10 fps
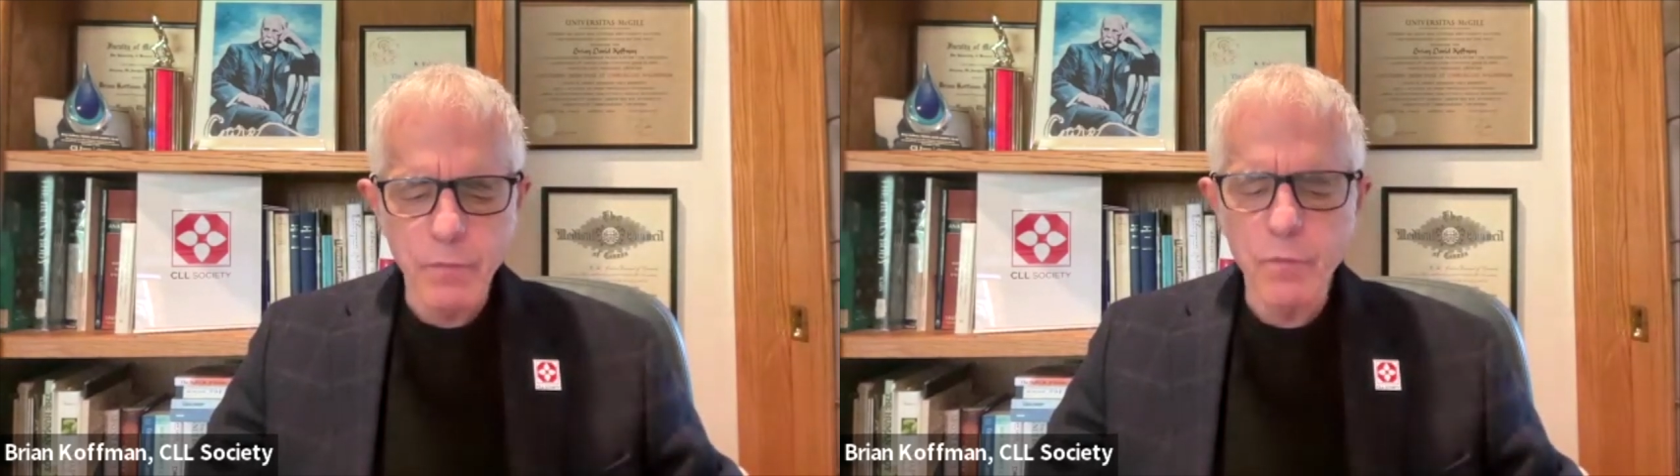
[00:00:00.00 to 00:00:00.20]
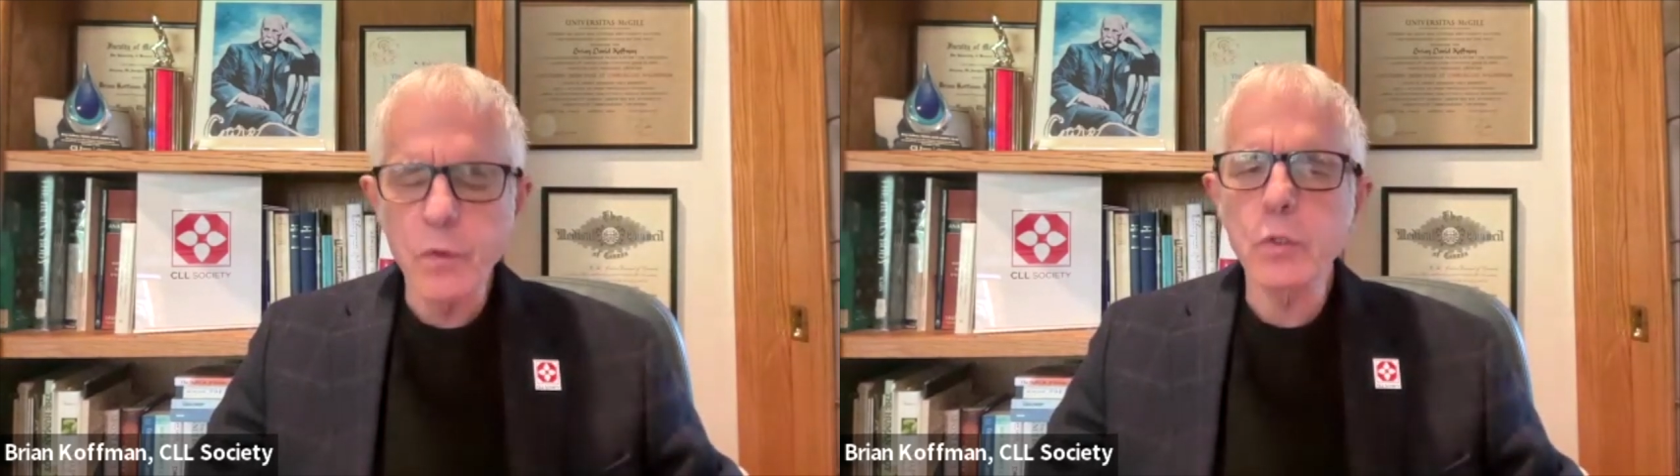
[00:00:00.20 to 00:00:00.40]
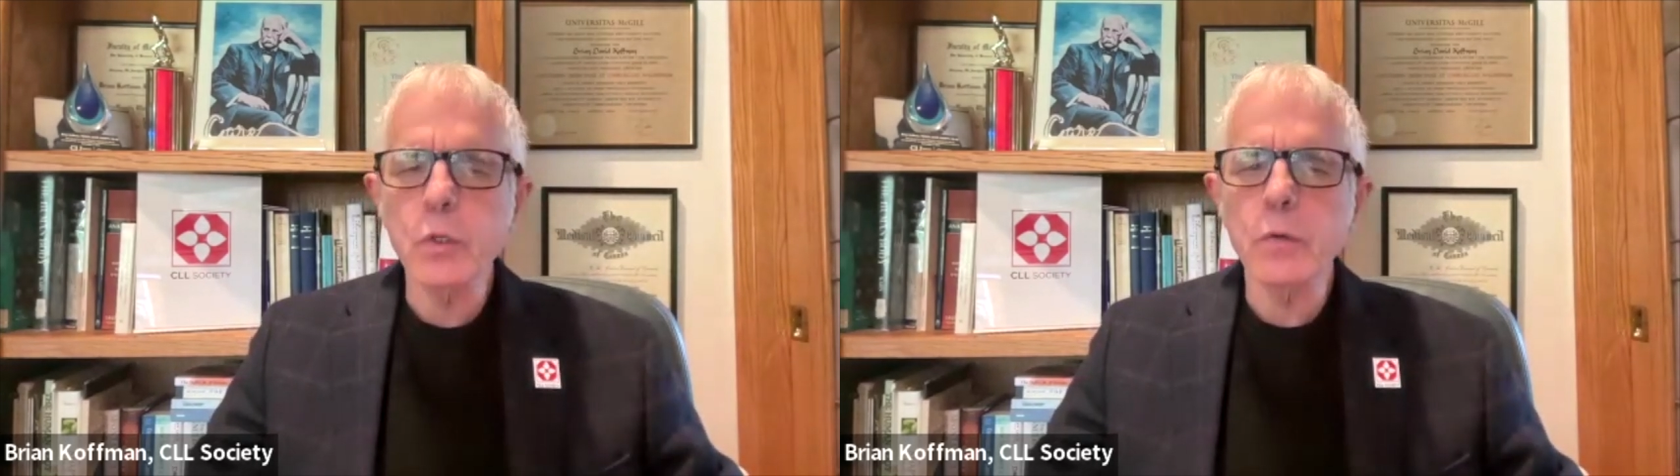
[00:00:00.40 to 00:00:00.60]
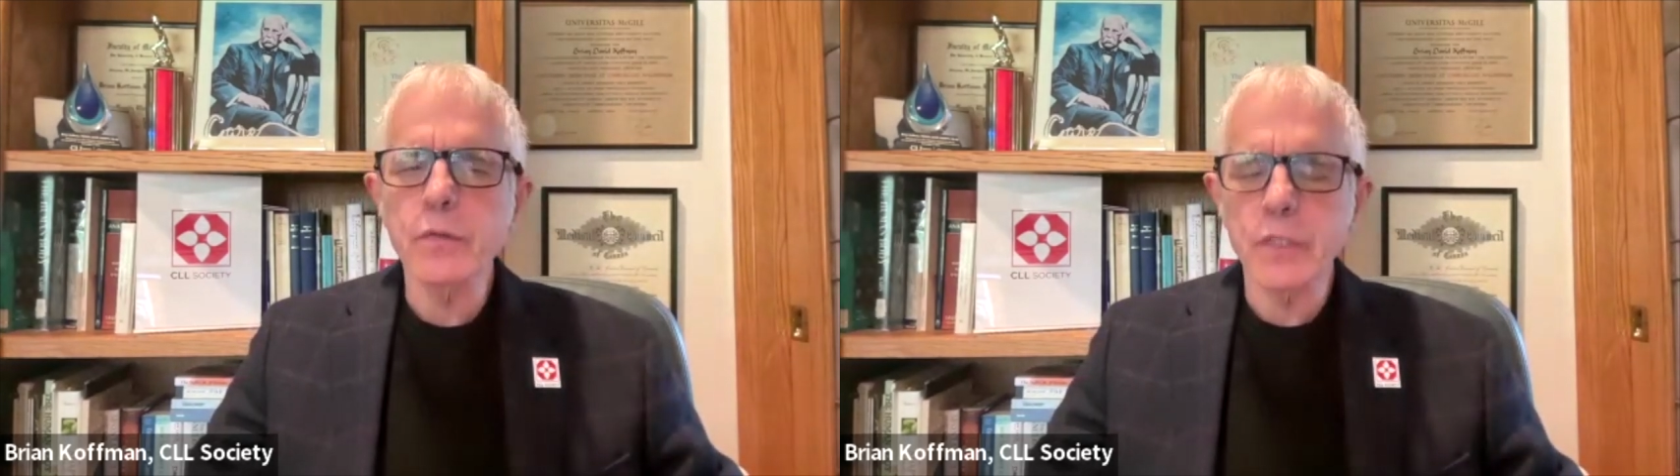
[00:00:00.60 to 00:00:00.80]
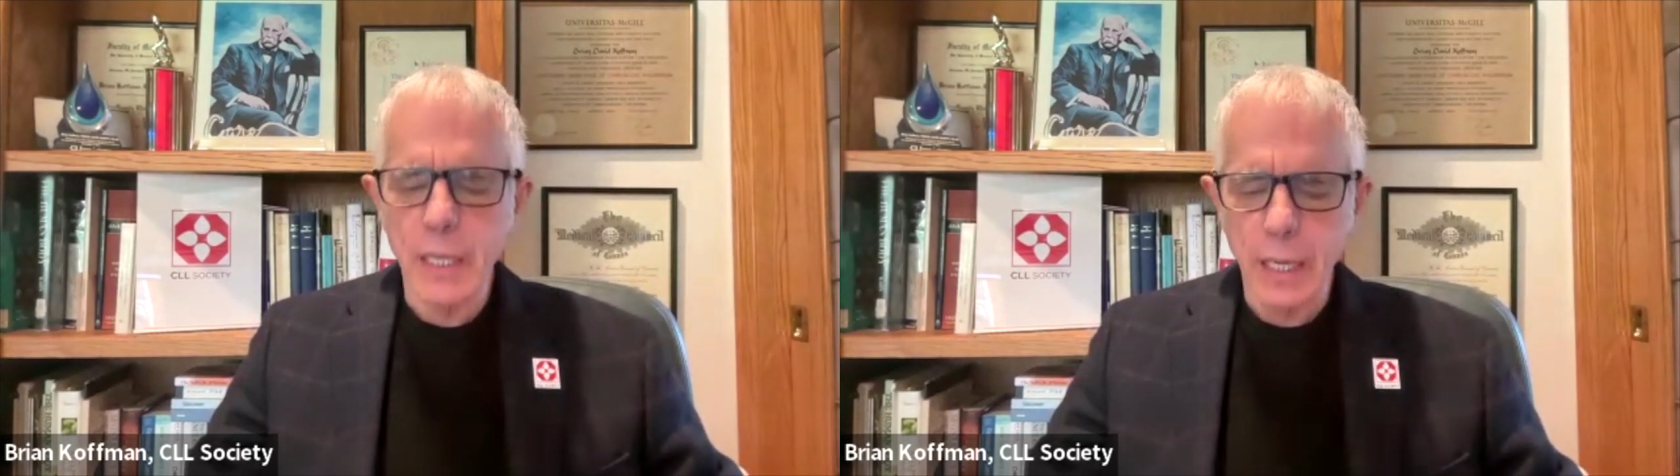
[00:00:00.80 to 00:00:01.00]
the future of
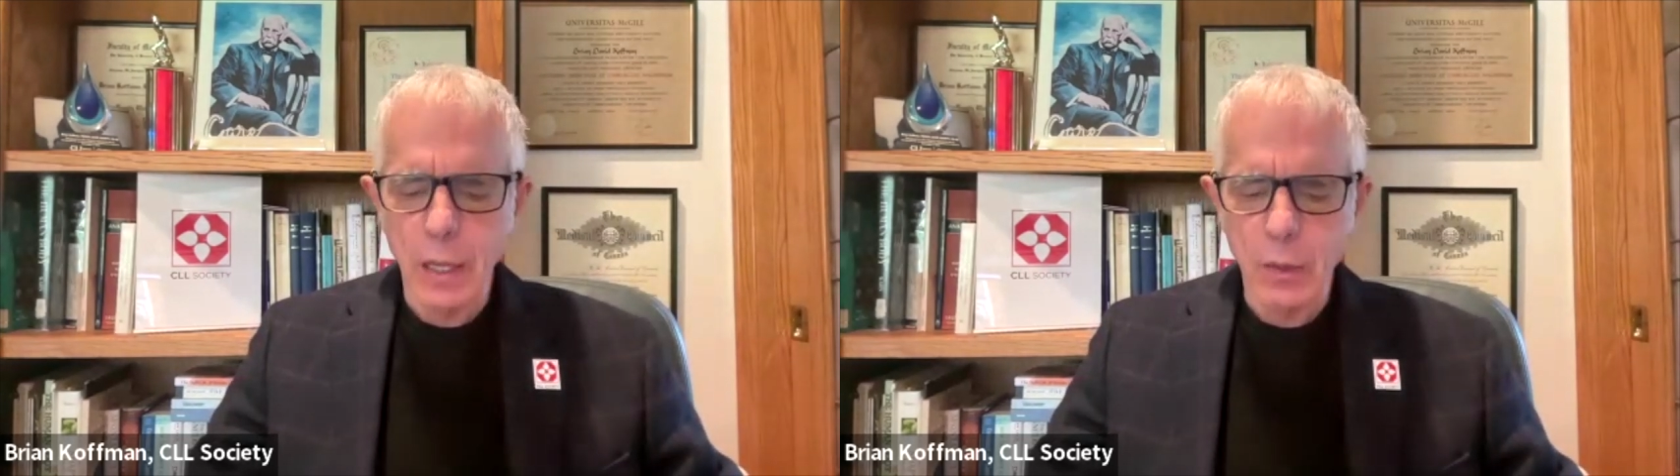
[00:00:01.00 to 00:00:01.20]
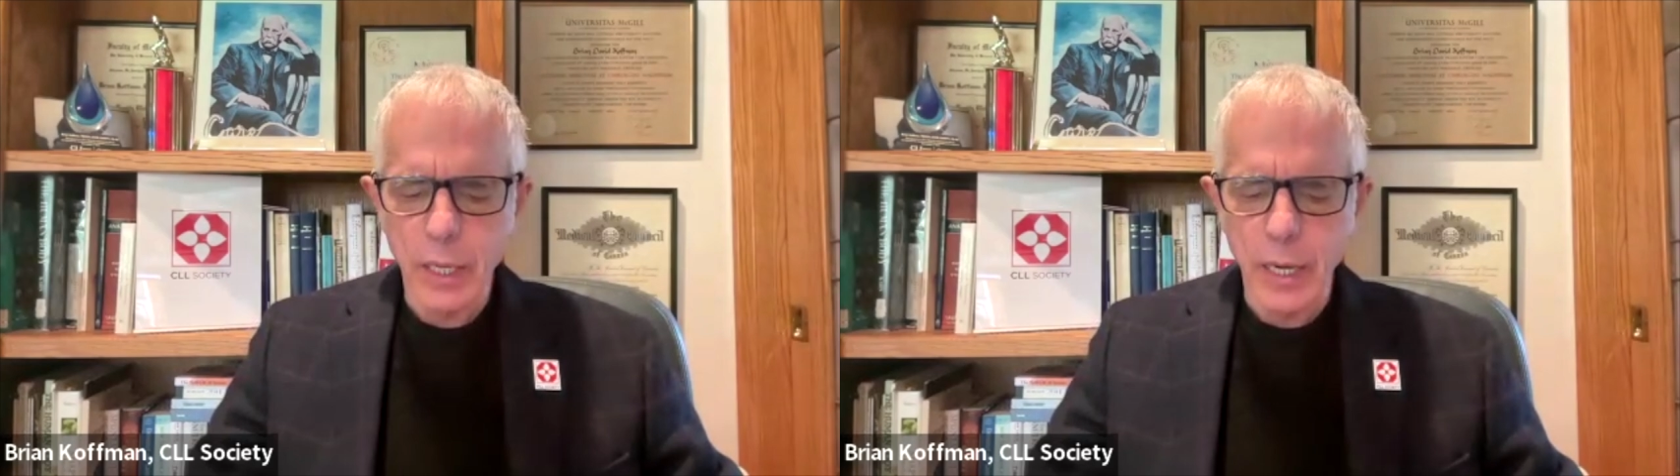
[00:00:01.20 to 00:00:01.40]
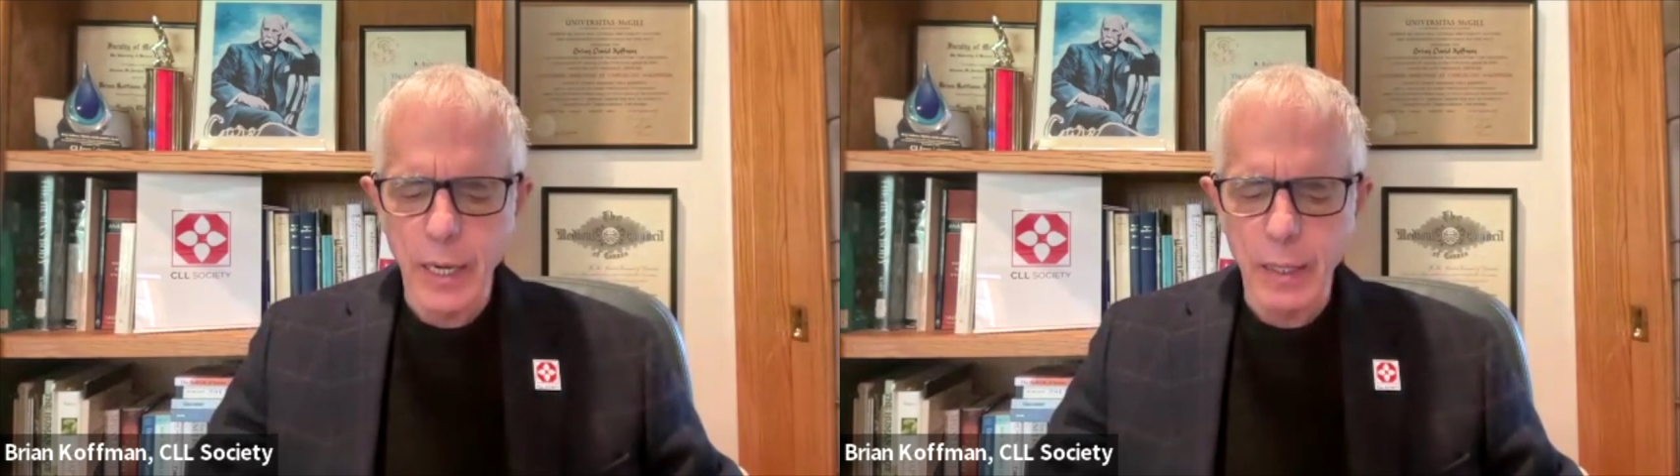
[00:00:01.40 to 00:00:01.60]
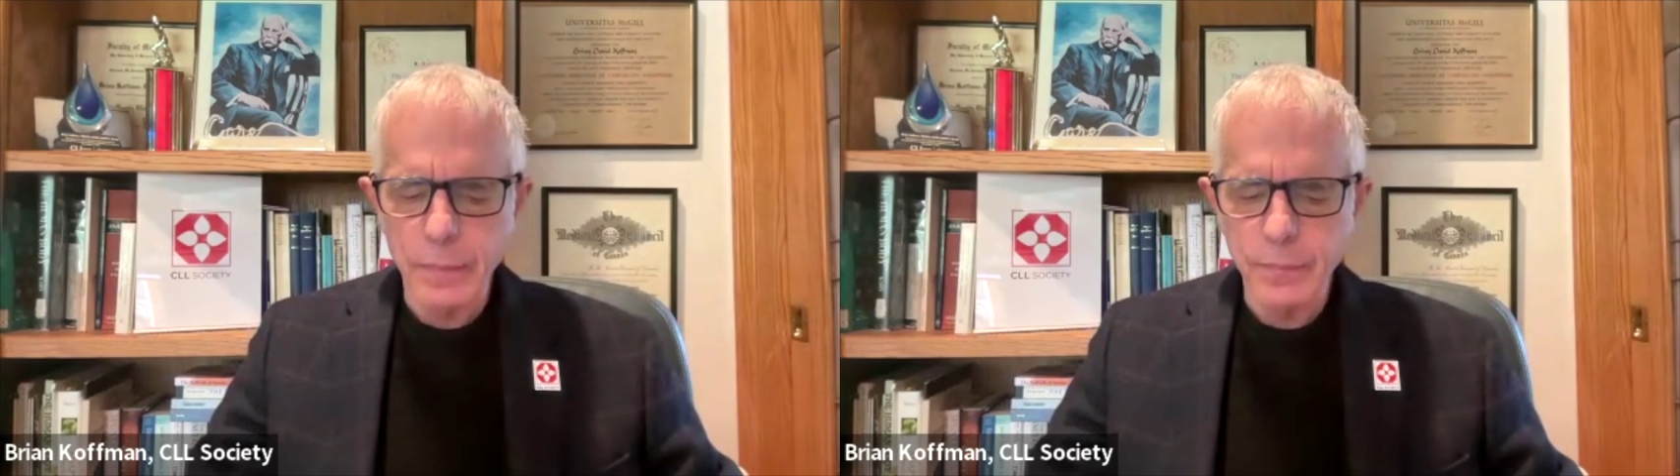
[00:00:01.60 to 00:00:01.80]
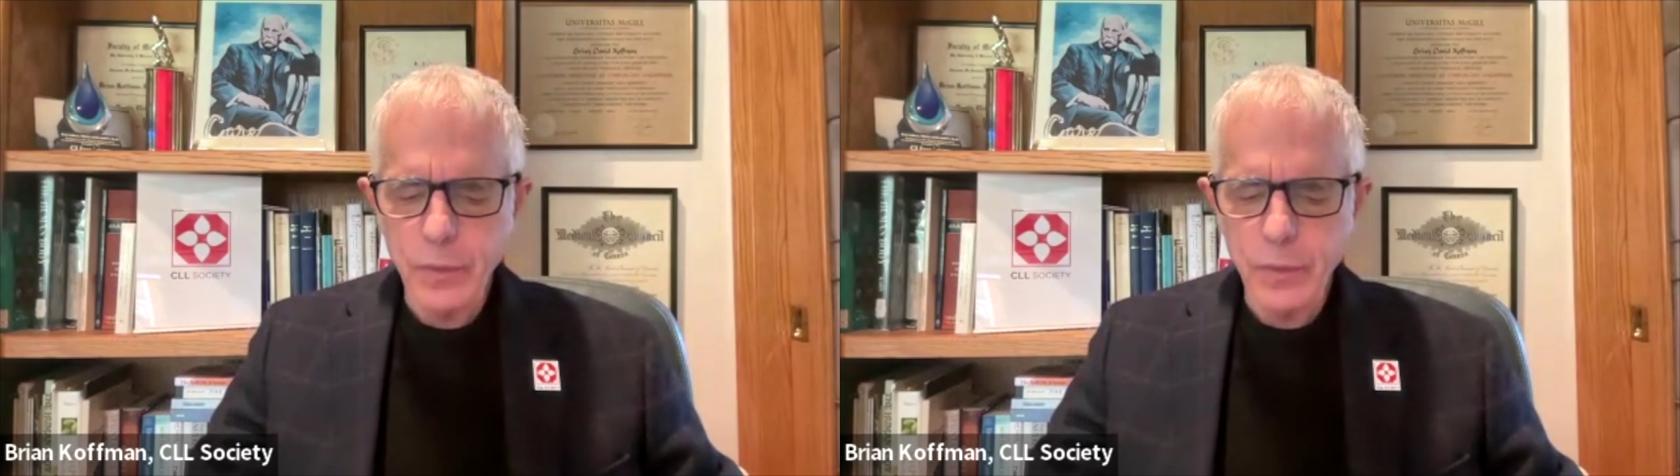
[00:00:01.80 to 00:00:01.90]
CLL care,